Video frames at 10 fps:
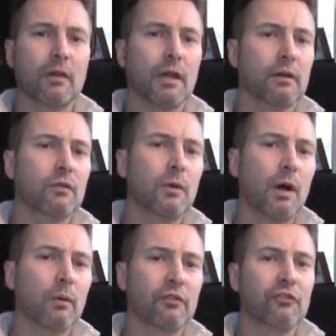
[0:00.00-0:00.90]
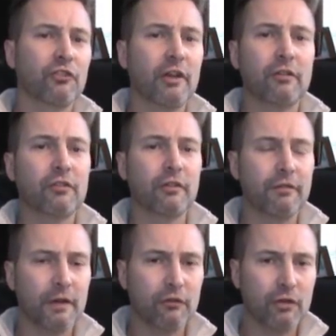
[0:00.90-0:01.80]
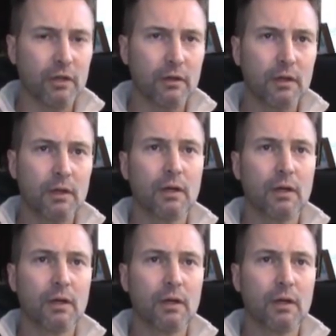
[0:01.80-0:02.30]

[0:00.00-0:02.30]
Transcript: I think you got 2 hours and change to finish it.